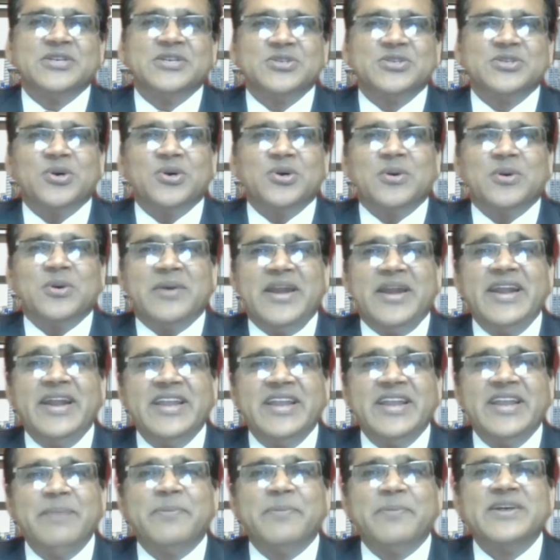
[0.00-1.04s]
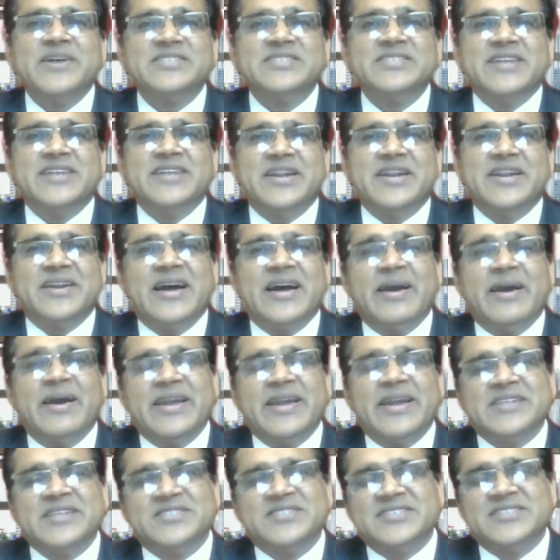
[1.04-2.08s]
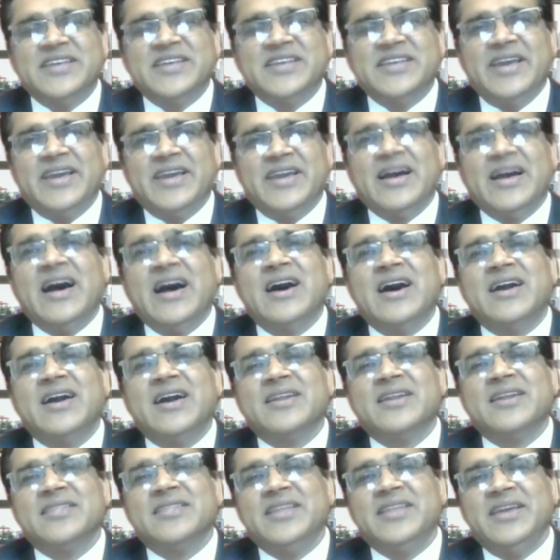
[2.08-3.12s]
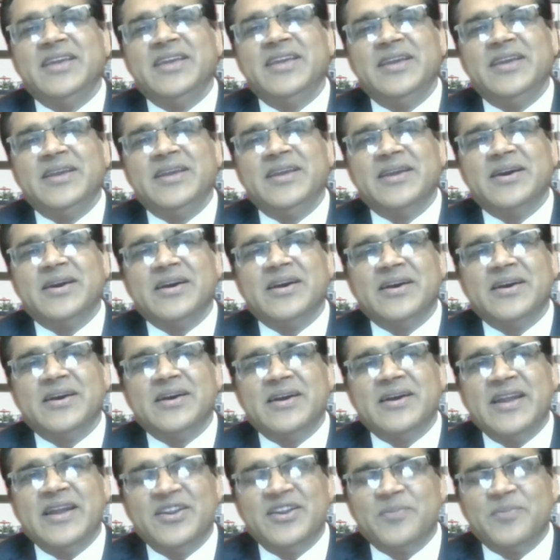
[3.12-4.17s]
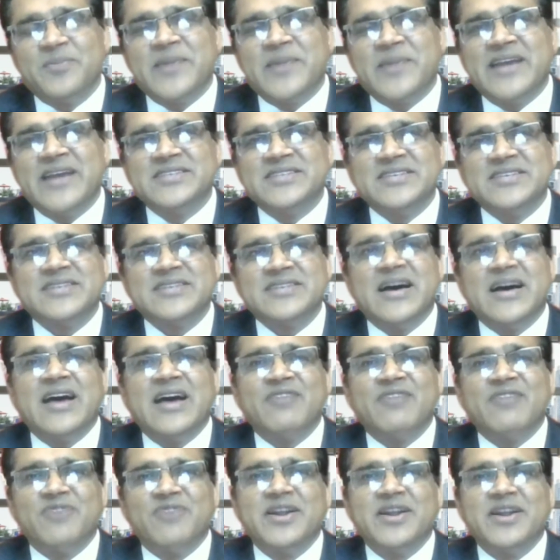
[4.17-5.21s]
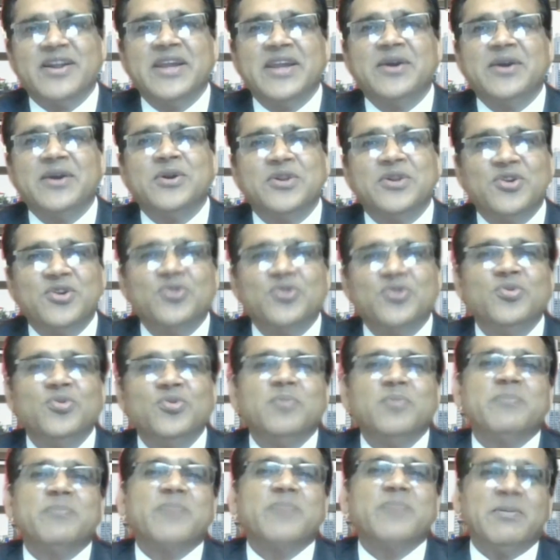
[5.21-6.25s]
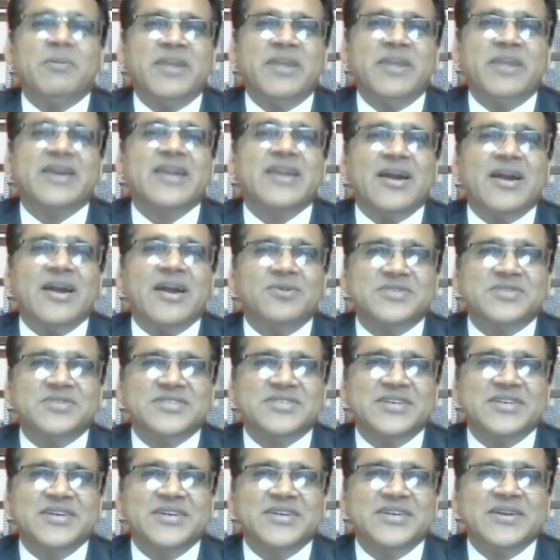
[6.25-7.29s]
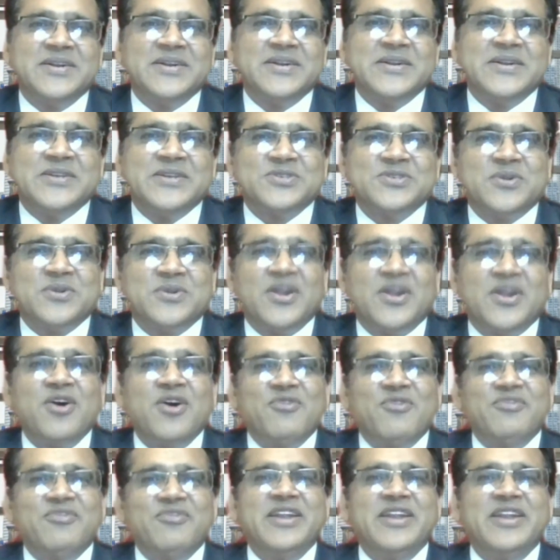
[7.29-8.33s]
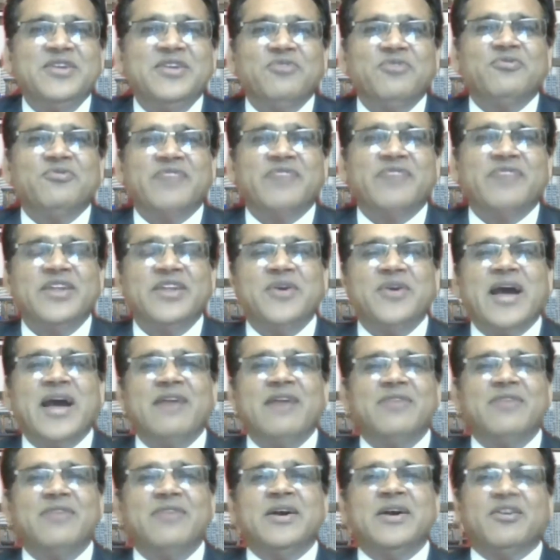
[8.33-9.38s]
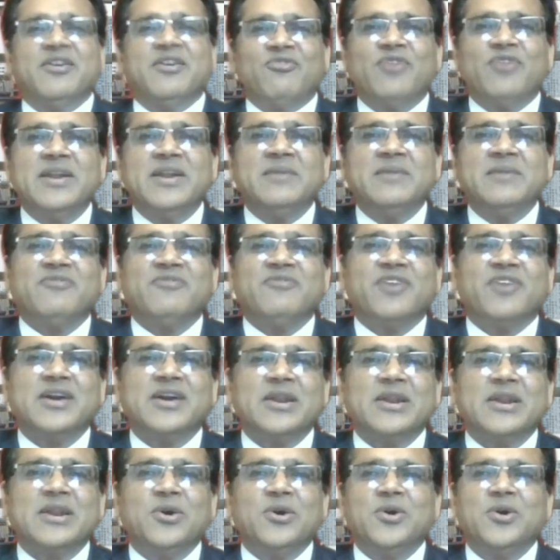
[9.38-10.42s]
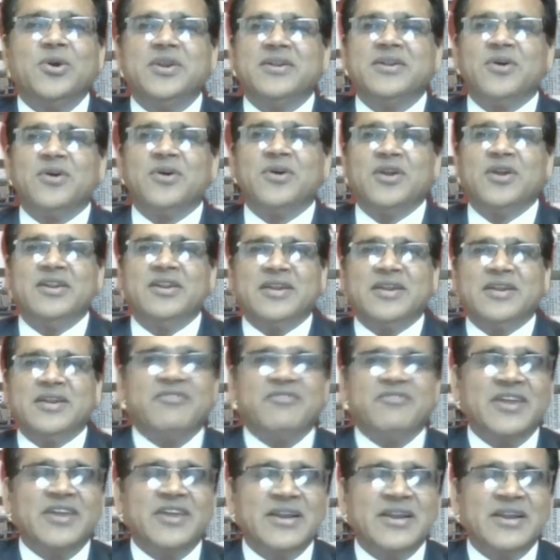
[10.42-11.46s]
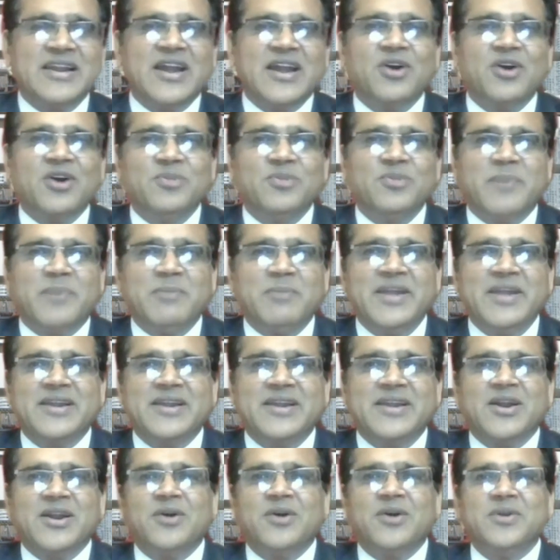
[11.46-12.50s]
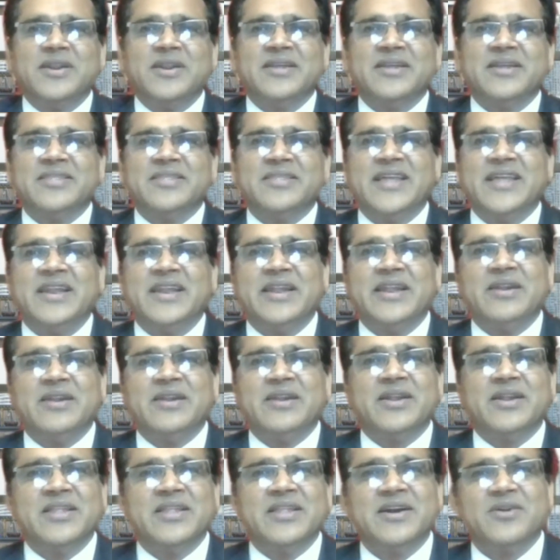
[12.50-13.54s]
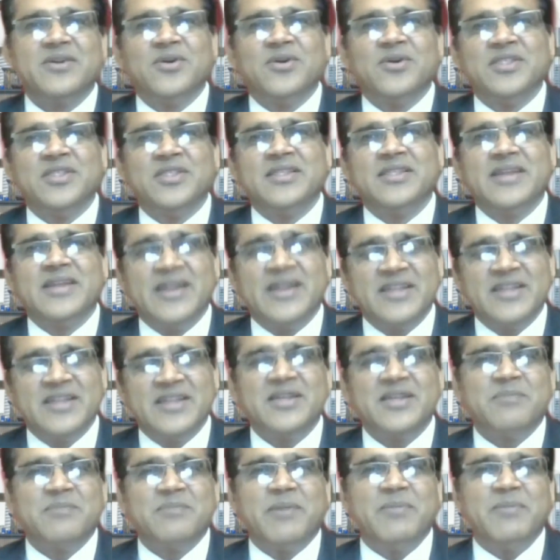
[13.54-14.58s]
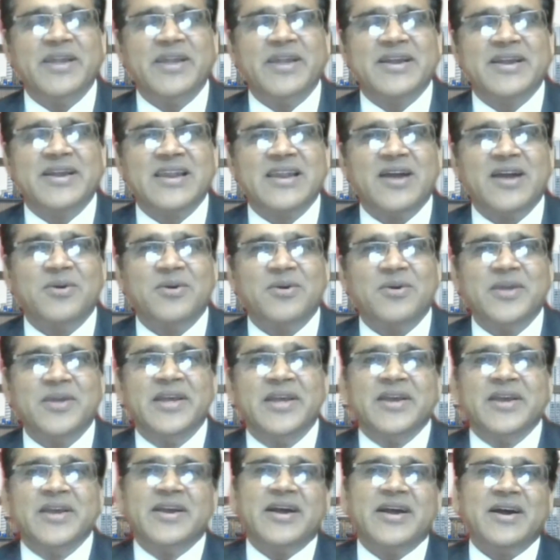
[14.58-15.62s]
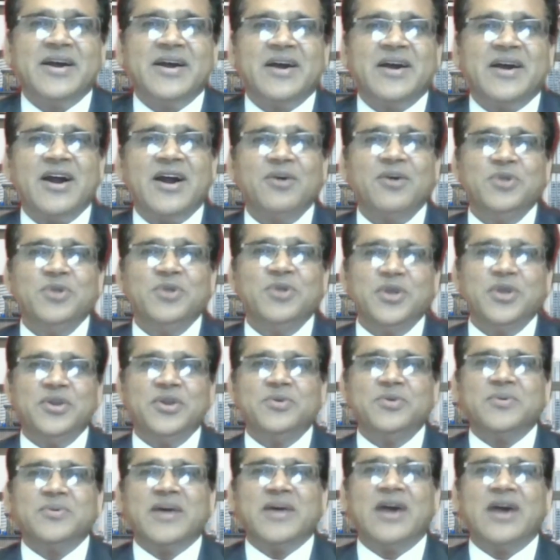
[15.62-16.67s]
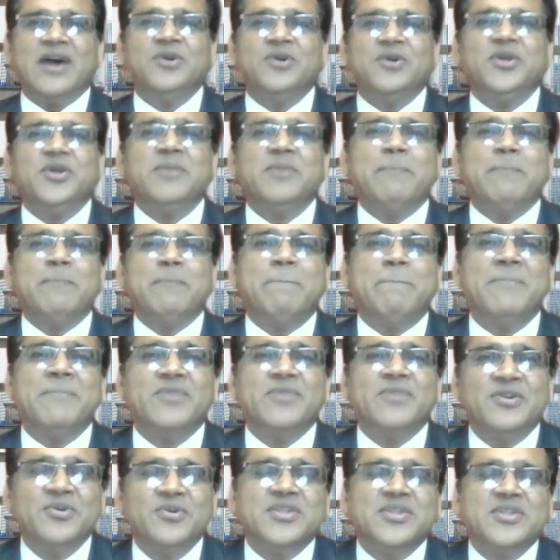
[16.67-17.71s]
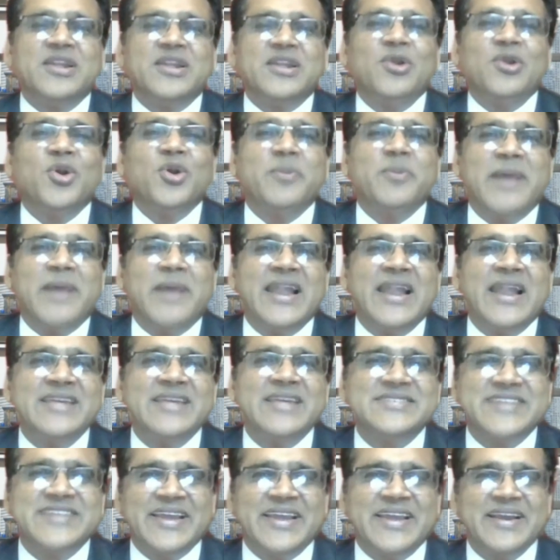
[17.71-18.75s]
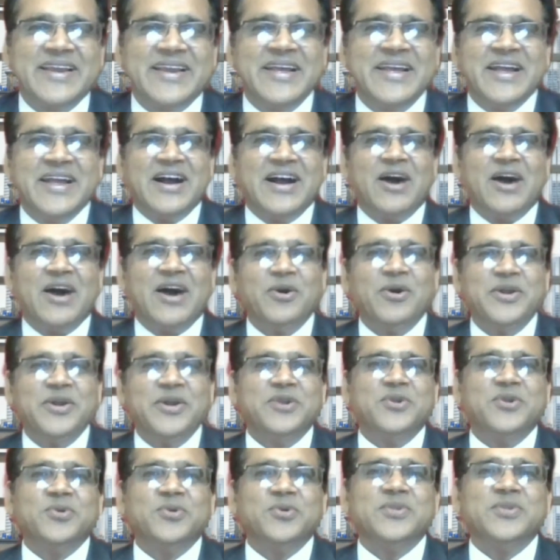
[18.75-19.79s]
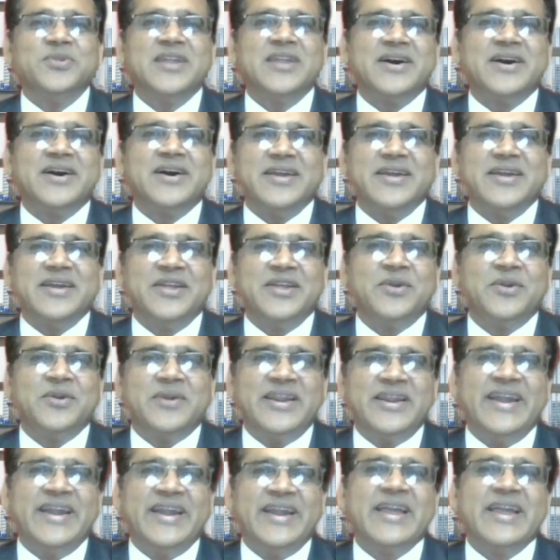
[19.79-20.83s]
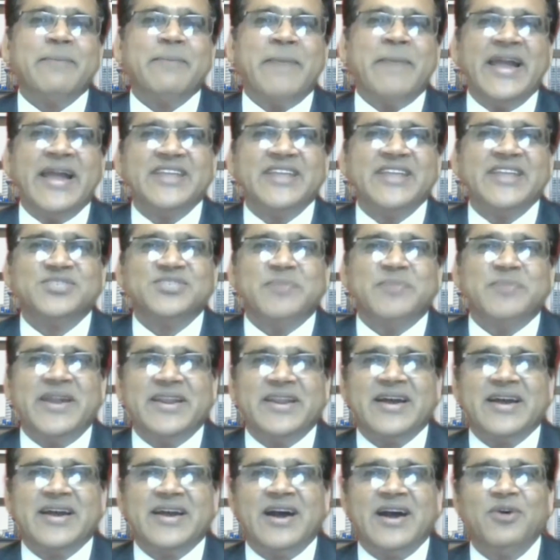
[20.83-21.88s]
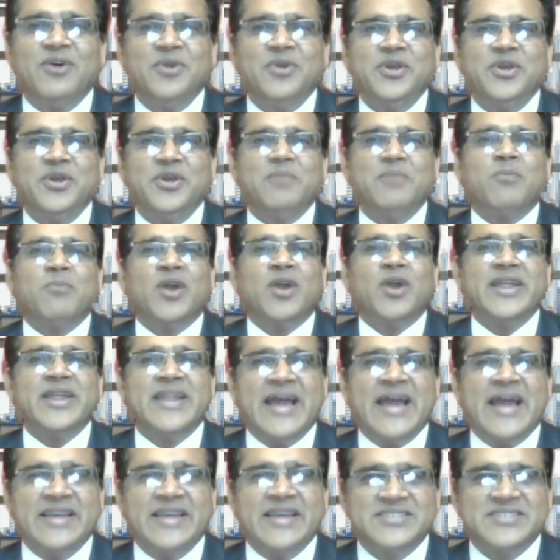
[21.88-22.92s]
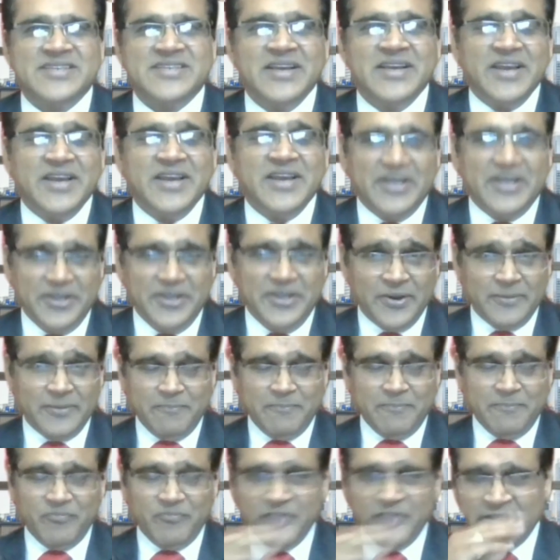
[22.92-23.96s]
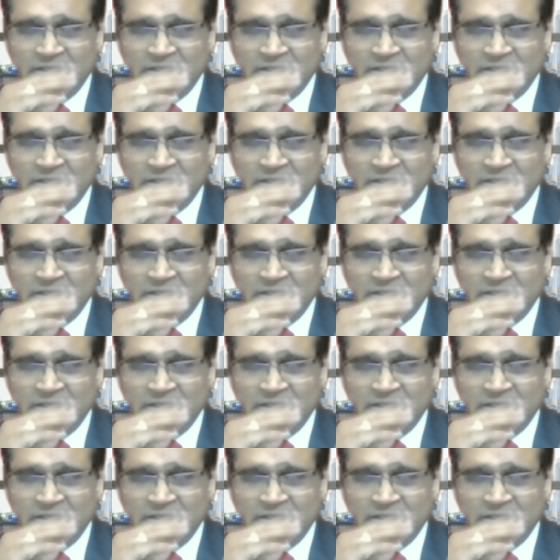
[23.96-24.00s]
So 80%, I can say, are the enterprises are working on 2 public clouds. So now when you have one workload on one cloud, public cloud, then another on another public cloud, how do you do the load balancing? How you do the data management? How do you modernize your